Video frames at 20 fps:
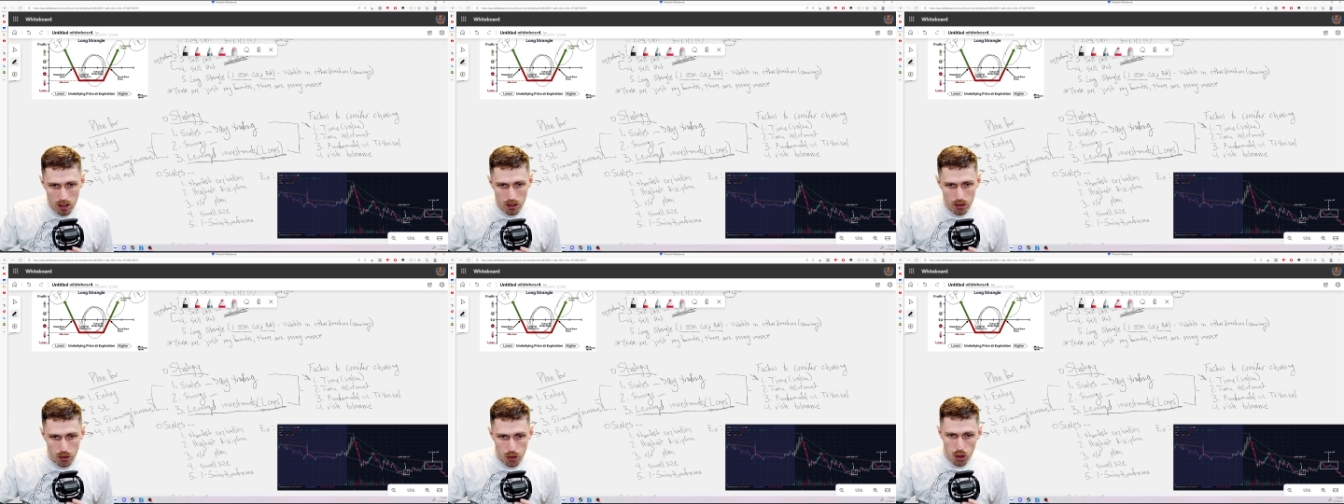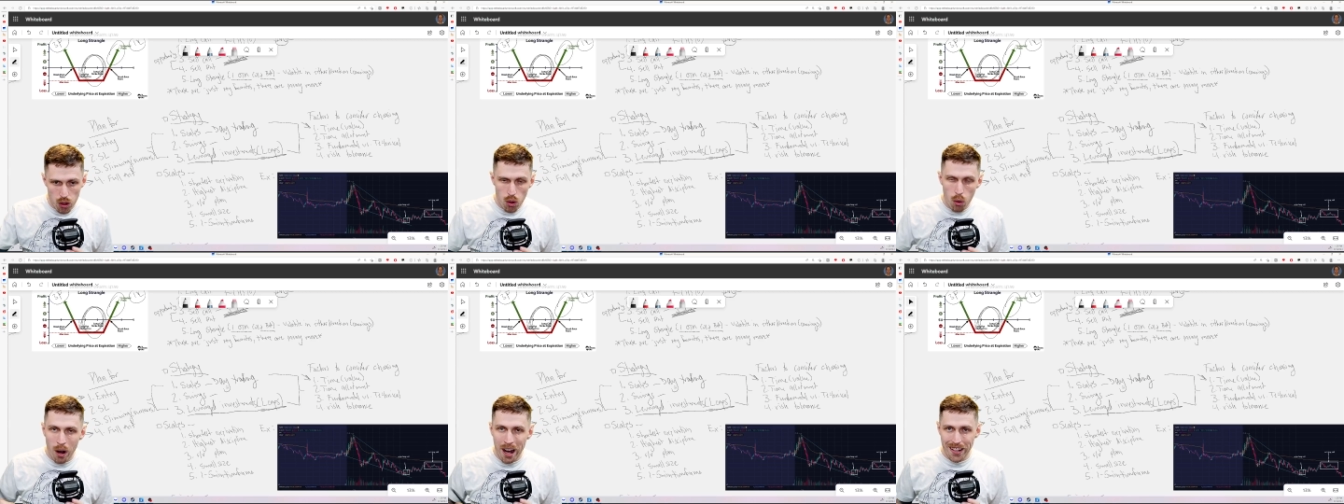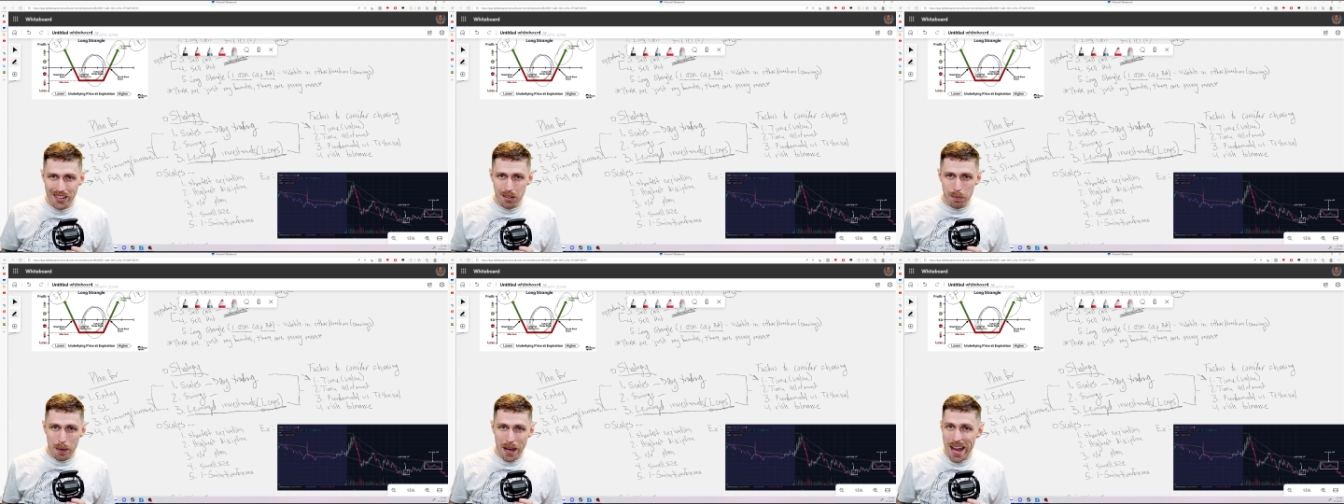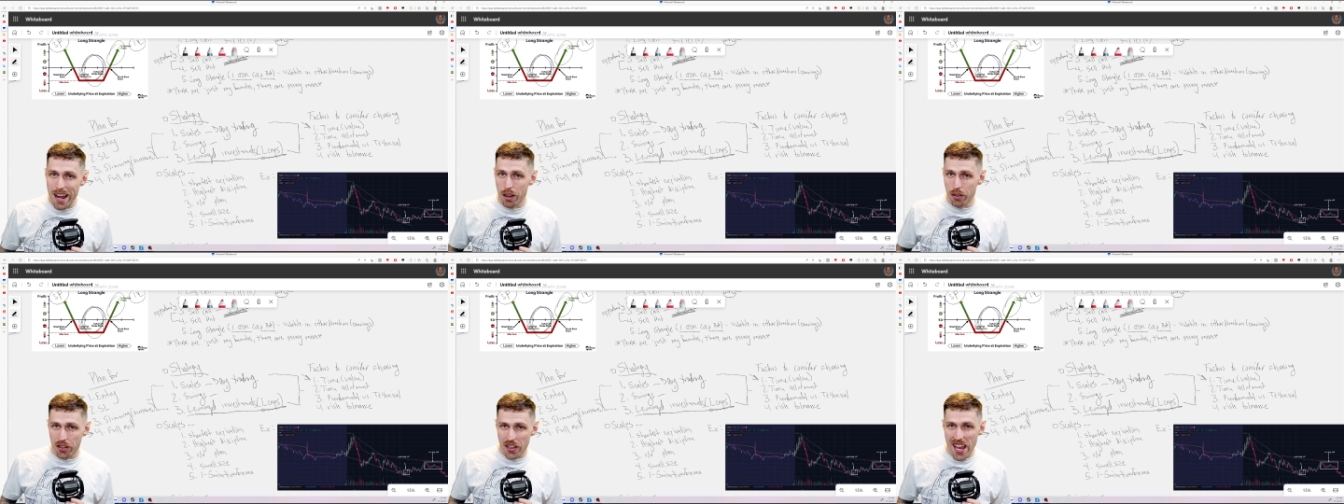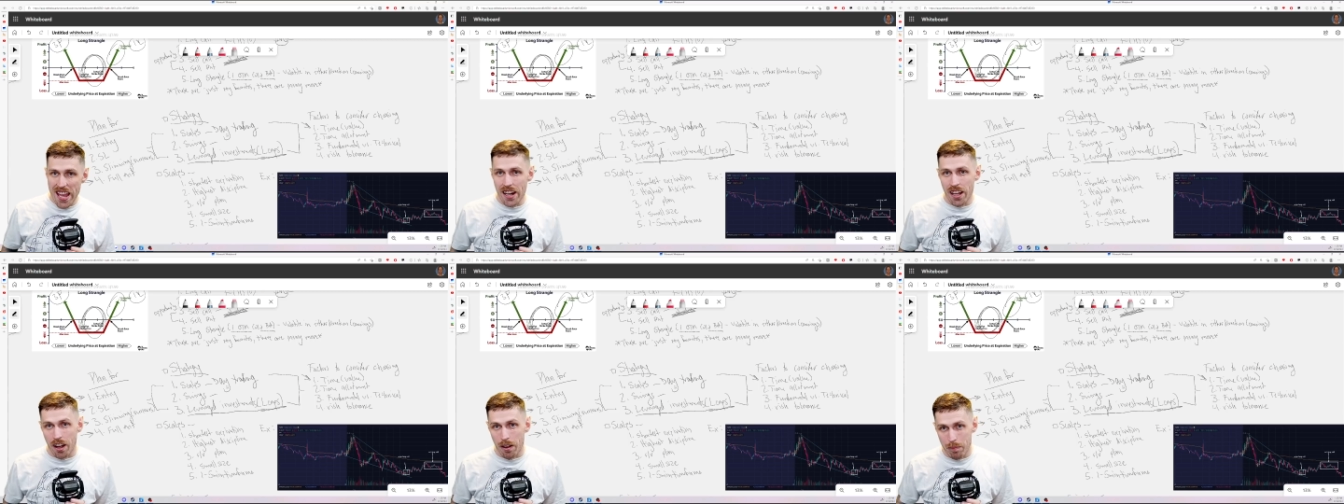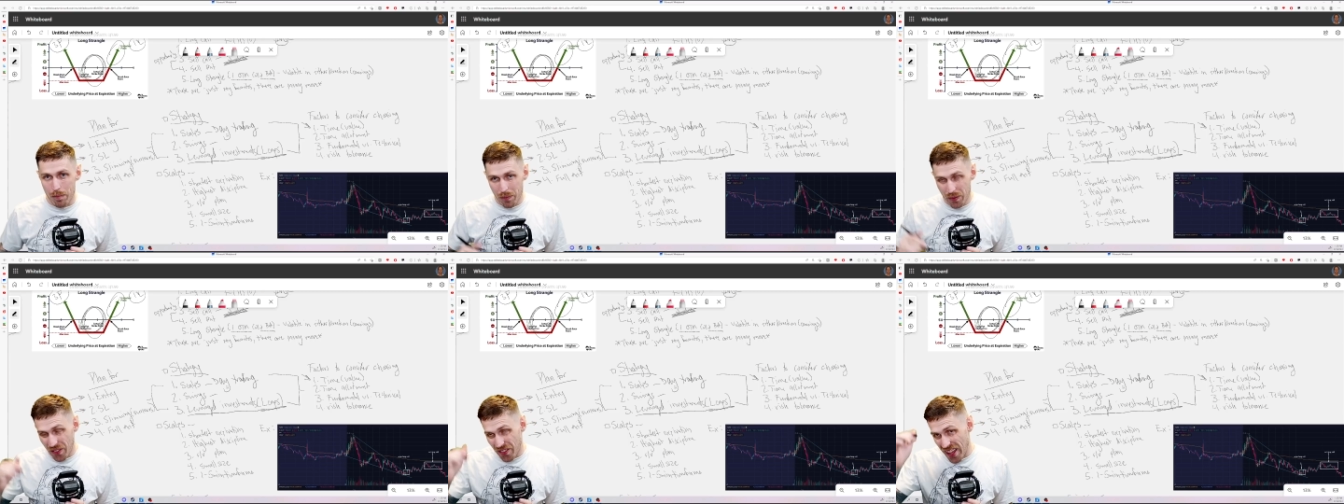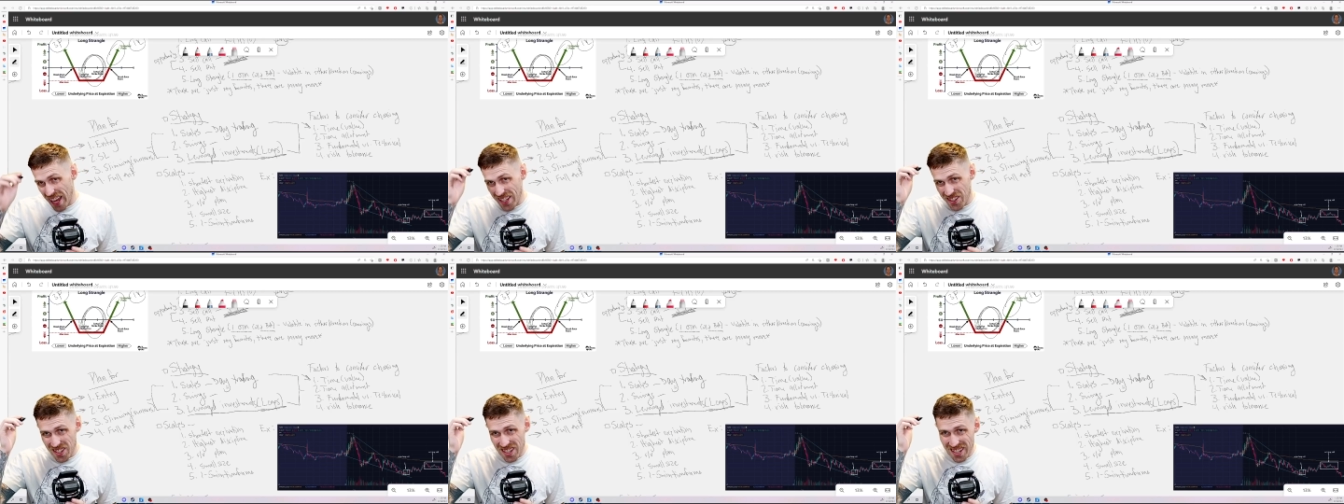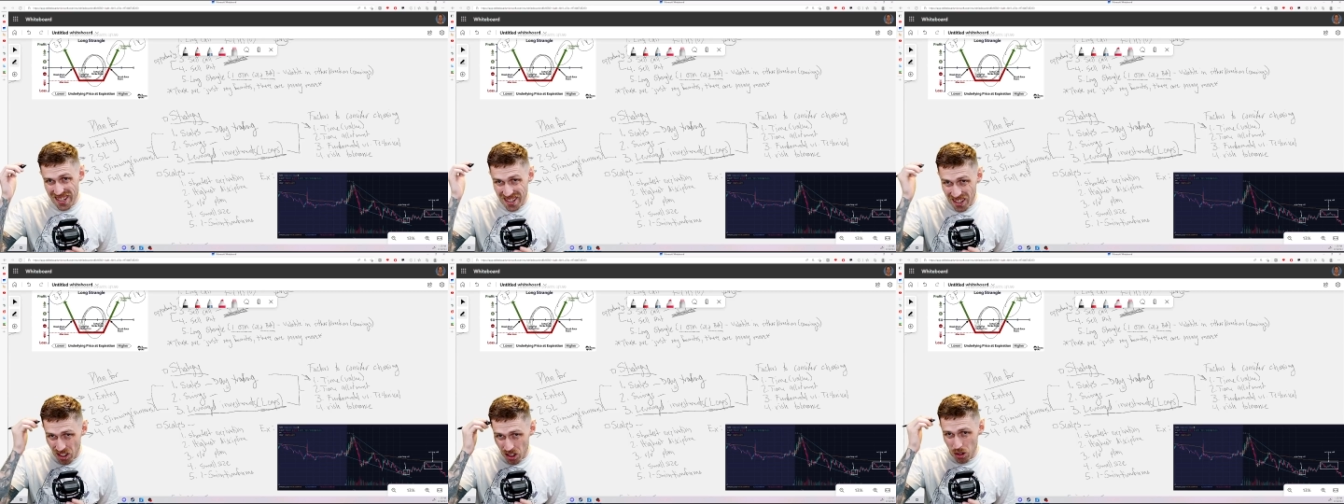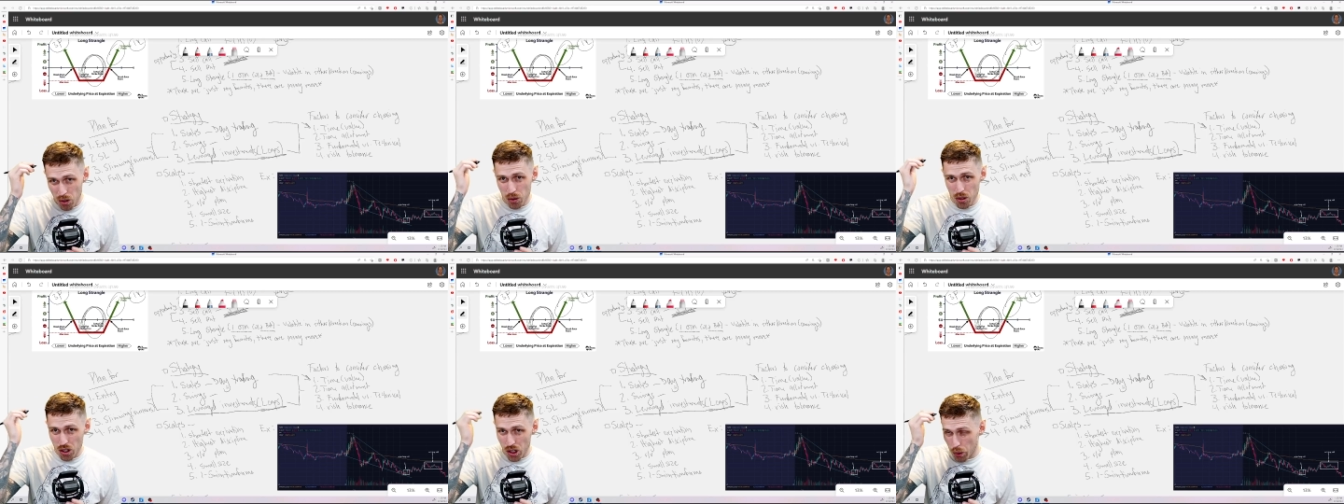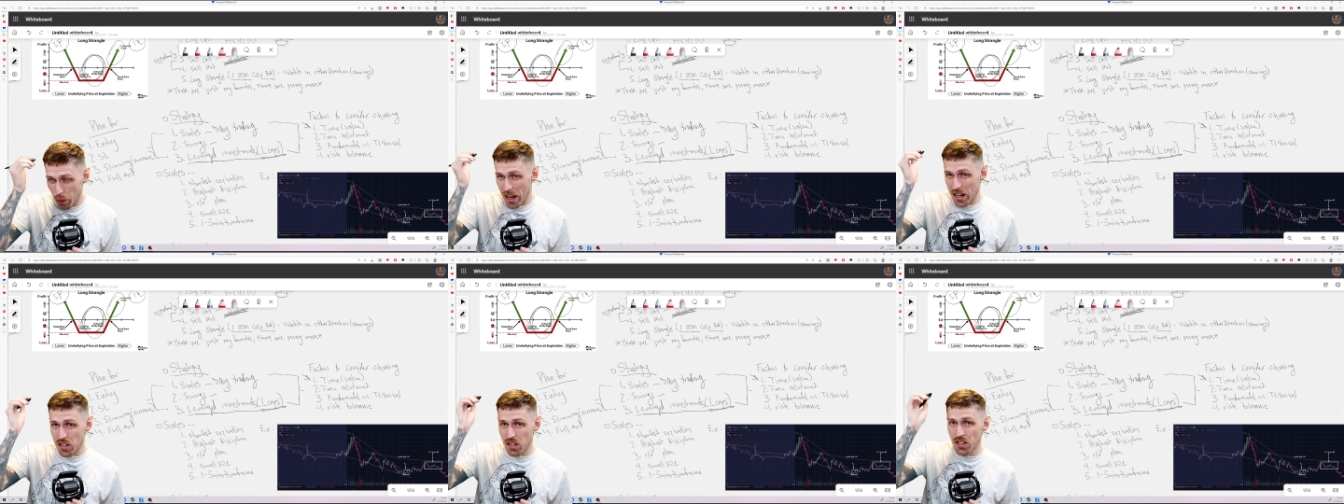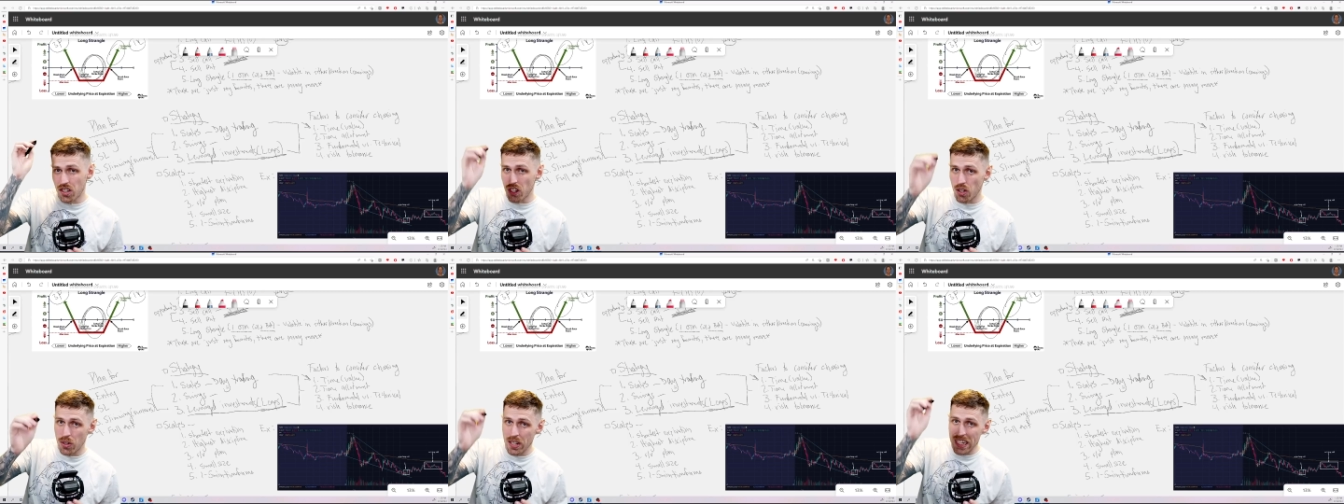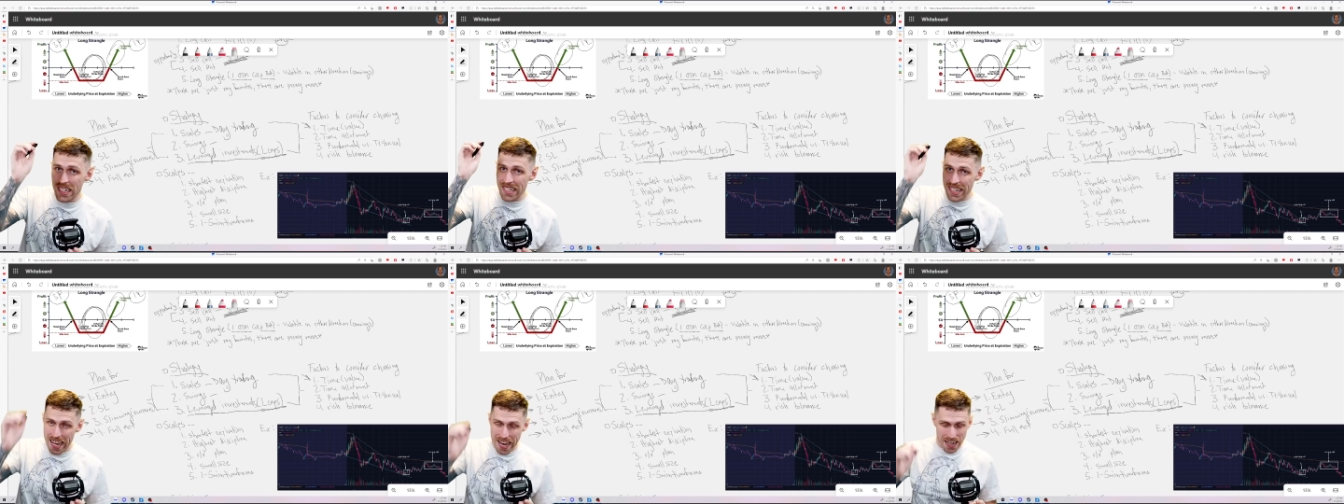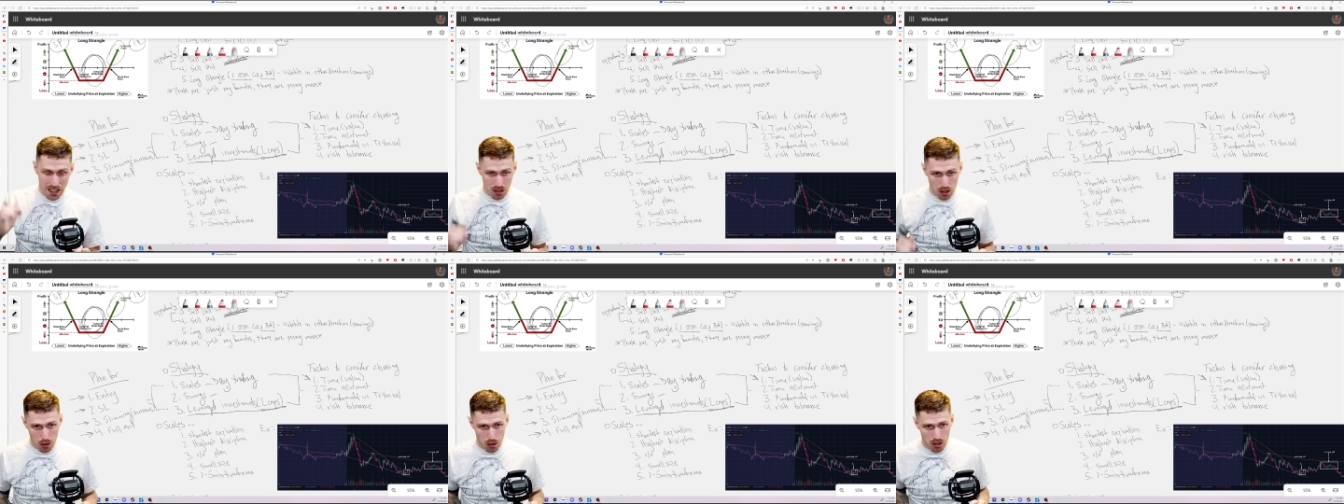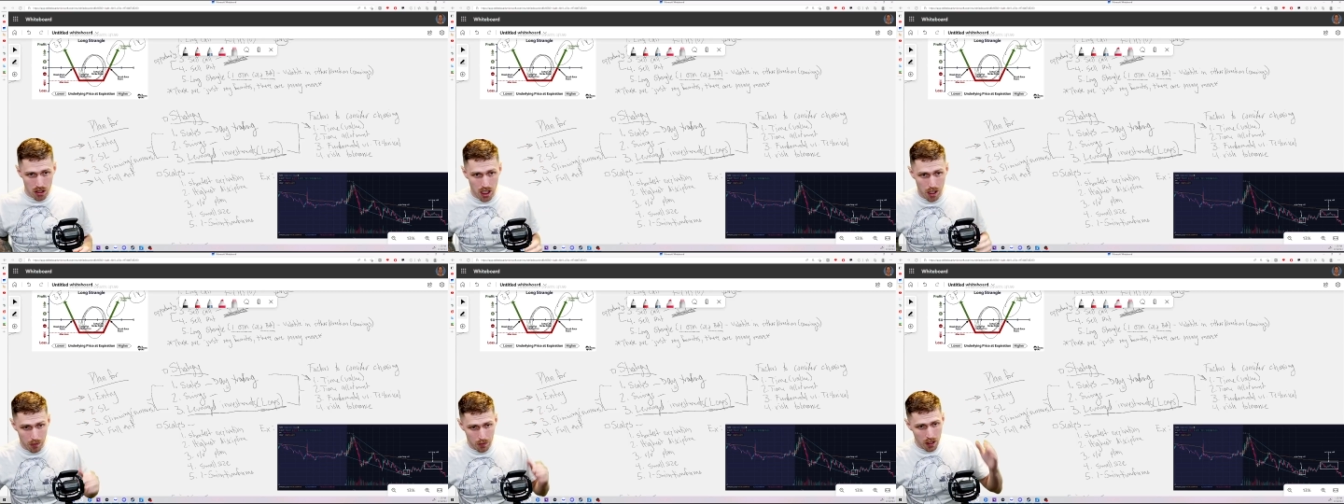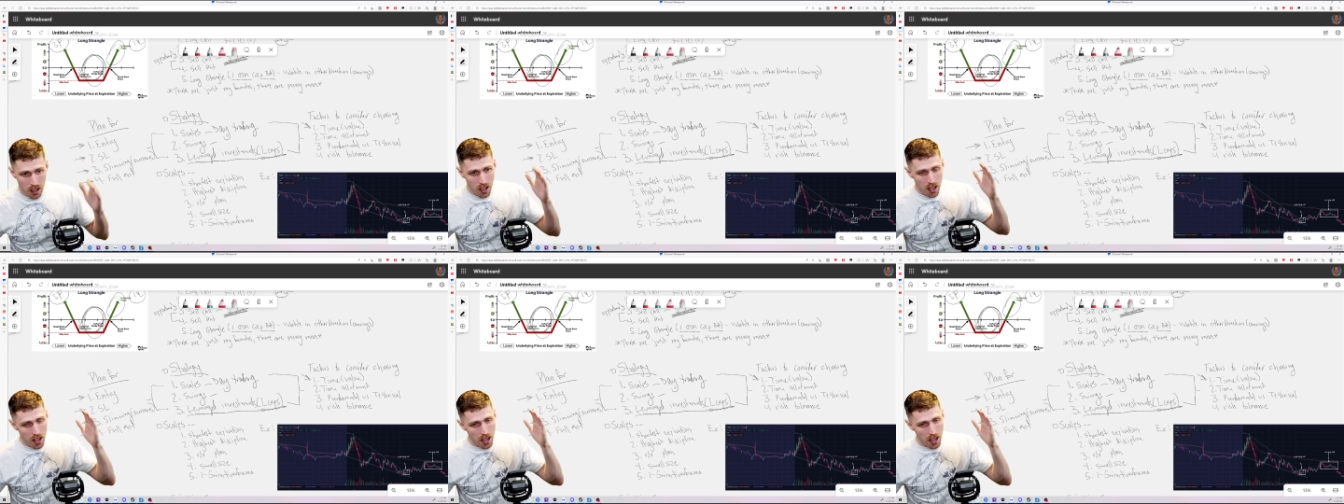Do you want to battle theta? That's a huge question you need to ask yourself.